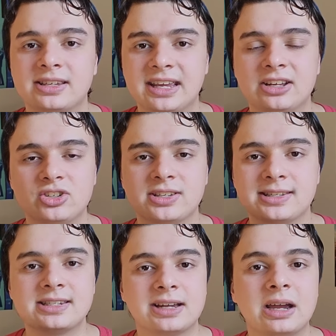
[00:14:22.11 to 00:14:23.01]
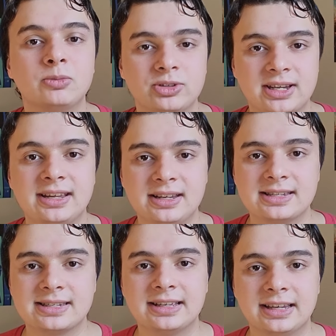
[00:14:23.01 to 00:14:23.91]
can't just
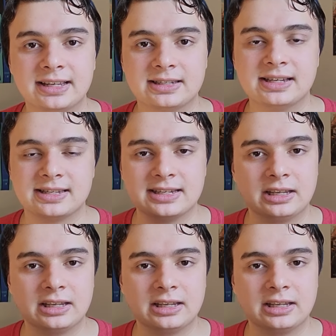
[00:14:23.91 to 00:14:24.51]
simultaneously exist.